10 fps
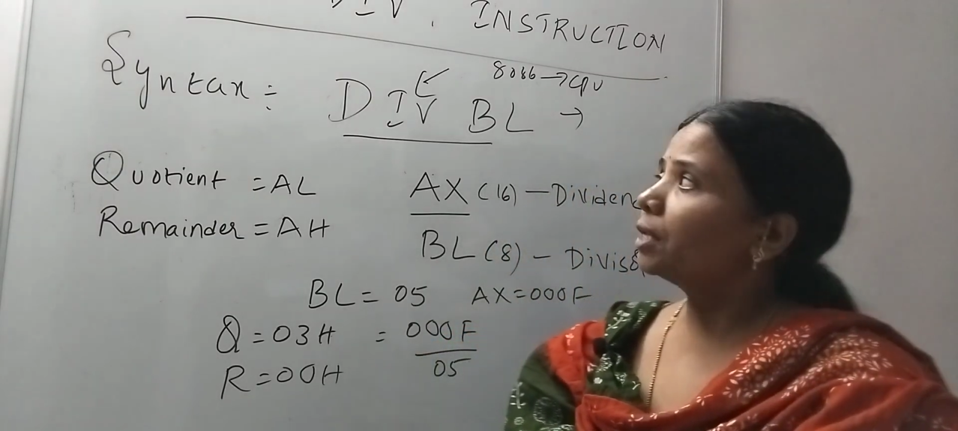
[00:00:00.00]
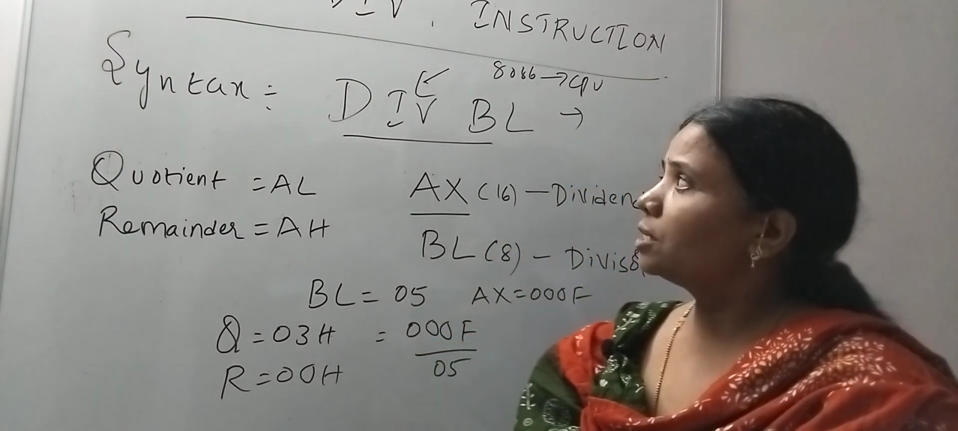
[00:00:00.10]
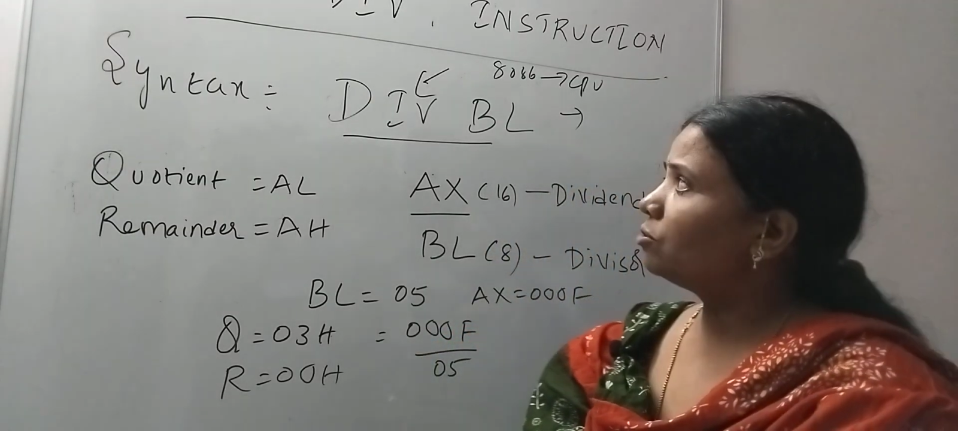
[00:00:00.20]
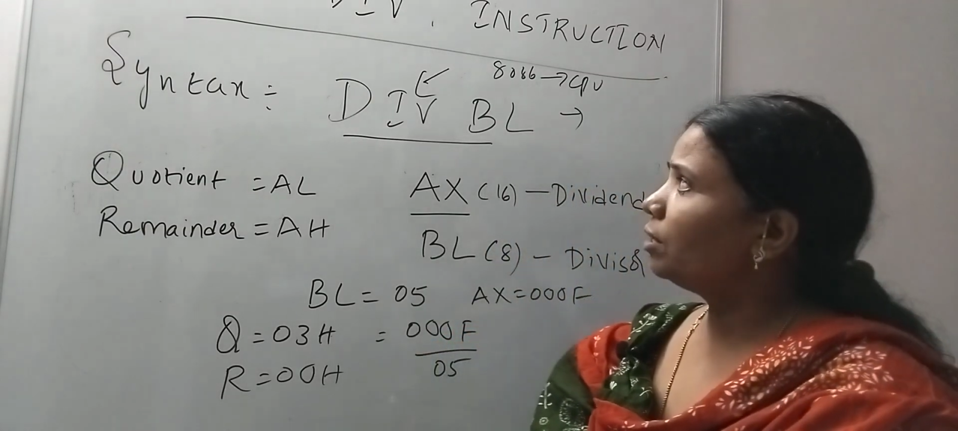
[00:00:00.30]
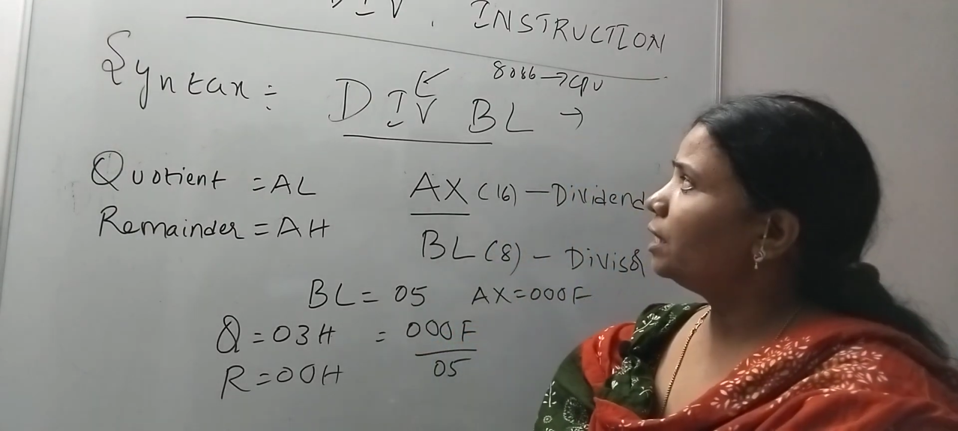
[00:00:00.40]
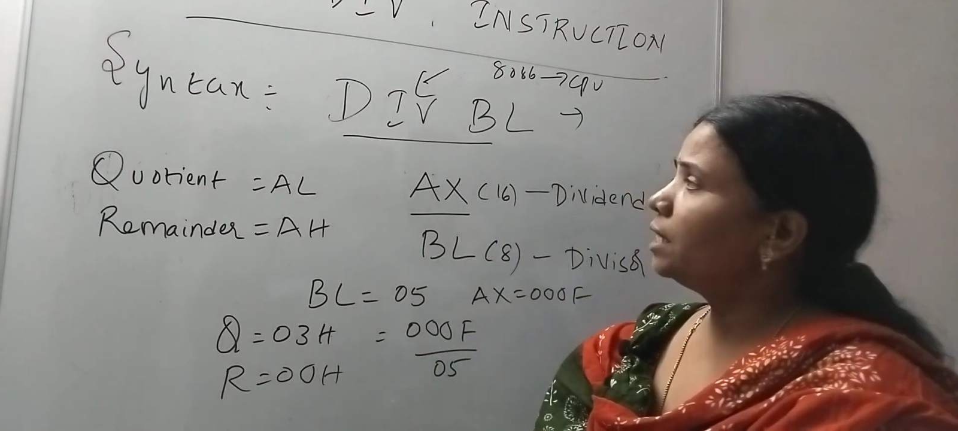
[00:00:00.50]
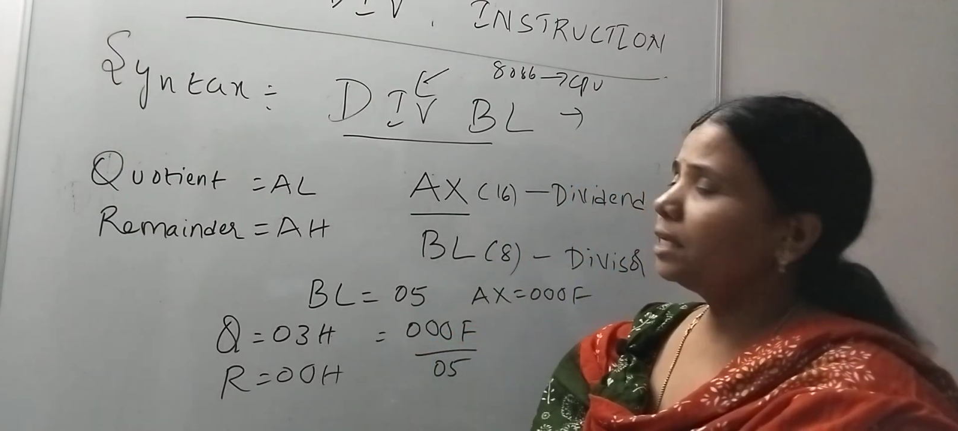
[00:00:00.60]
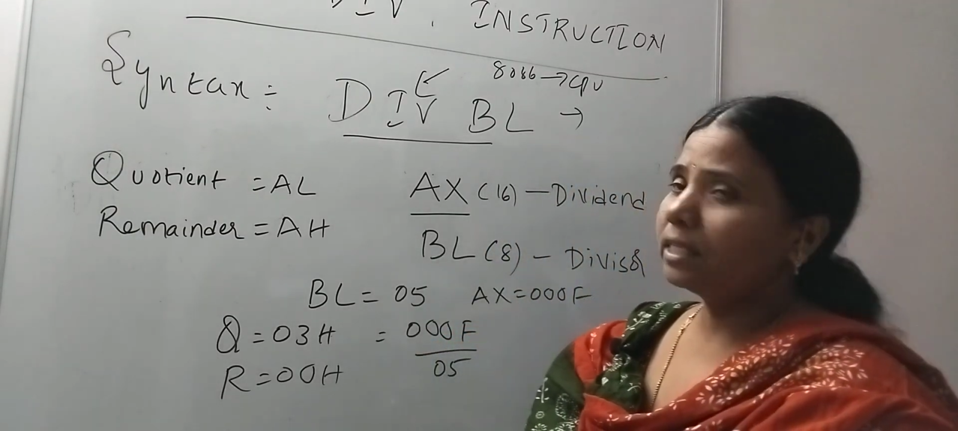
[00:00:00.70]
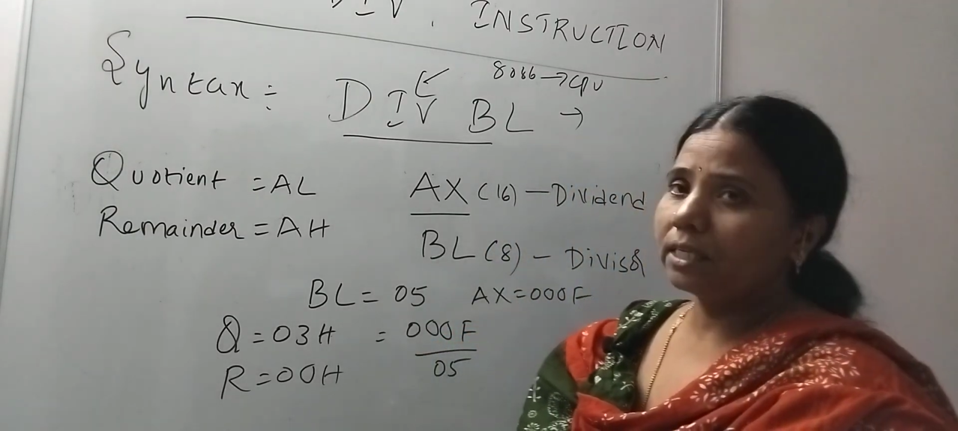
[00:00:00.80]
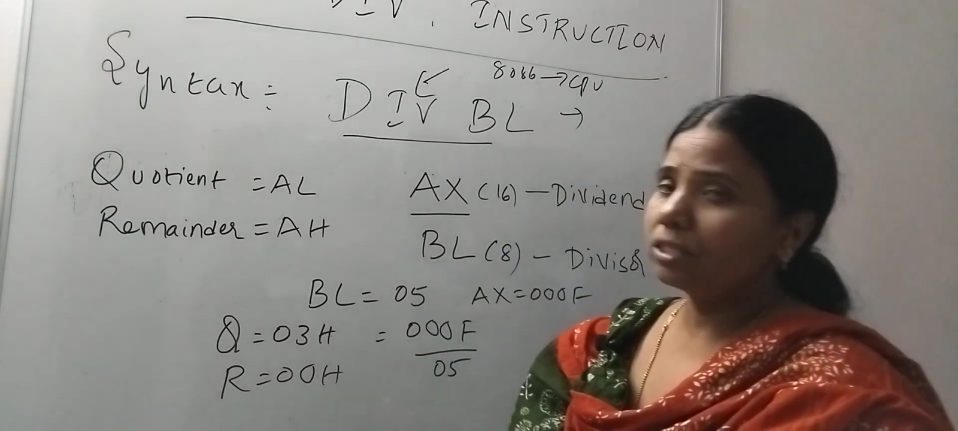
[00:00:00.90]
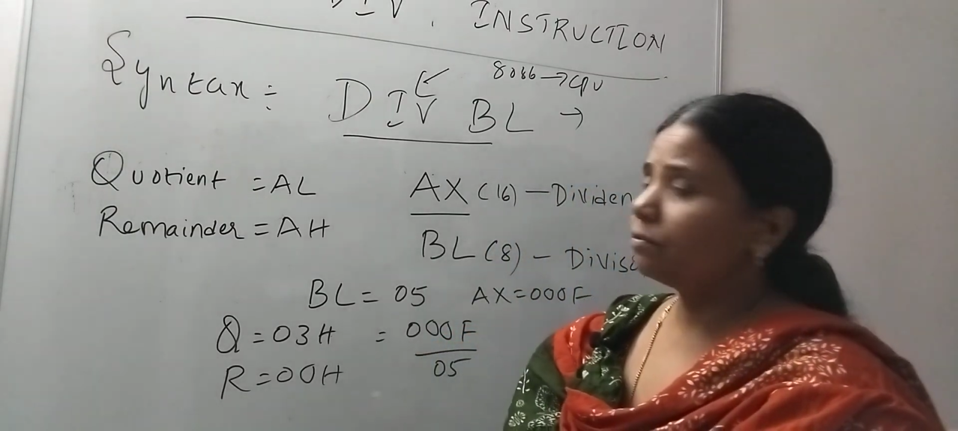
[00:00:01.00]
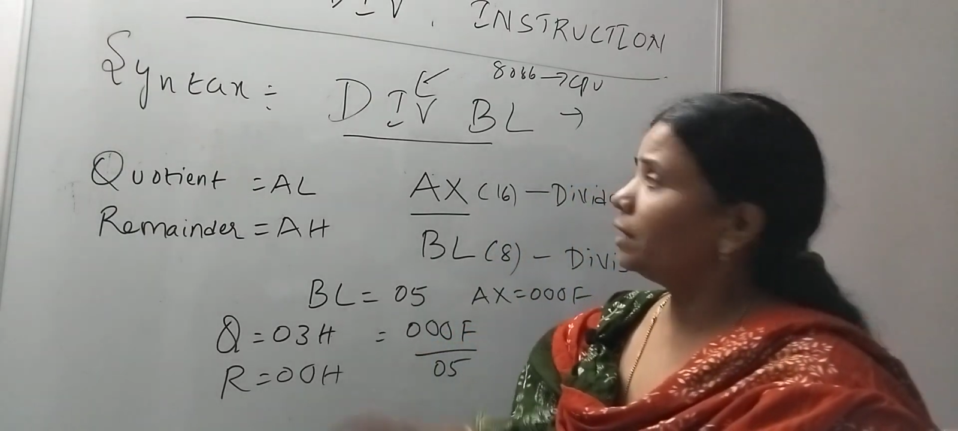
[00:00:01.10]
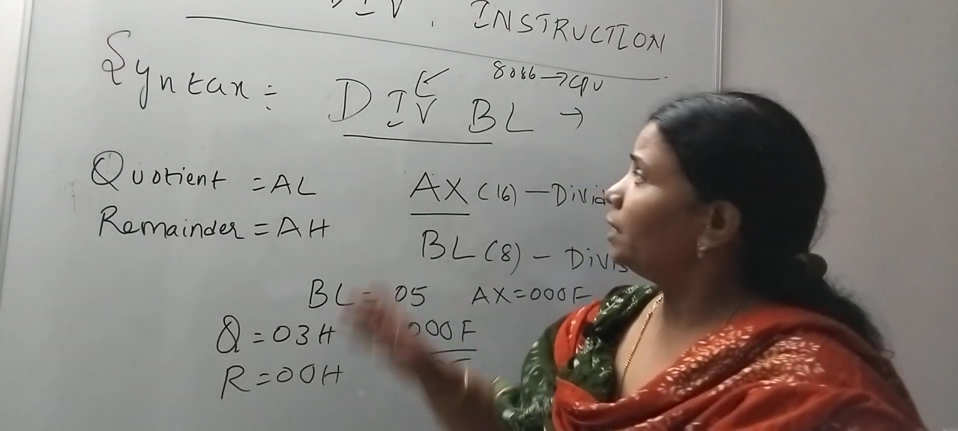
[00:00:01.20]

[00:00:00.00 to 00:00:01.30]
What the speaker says: So here in this one,